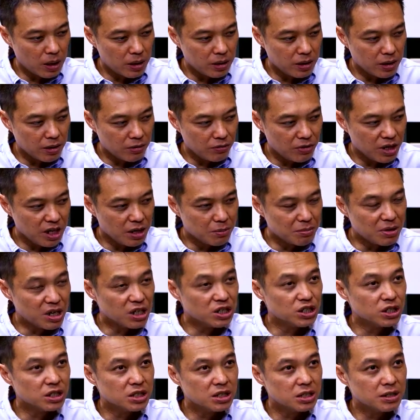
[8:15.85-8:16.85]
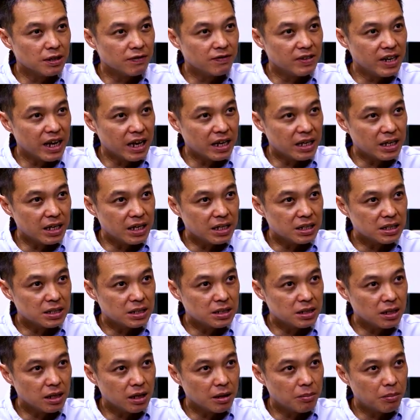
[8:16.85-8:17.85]
the re-emergence of dengue in
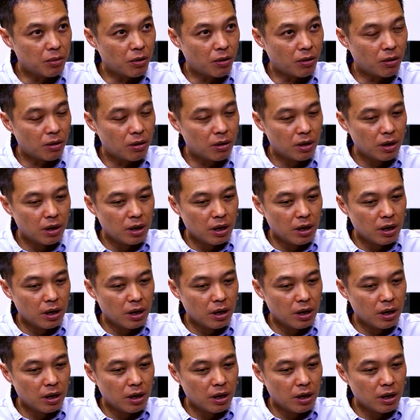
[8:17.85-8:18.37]
Singapore,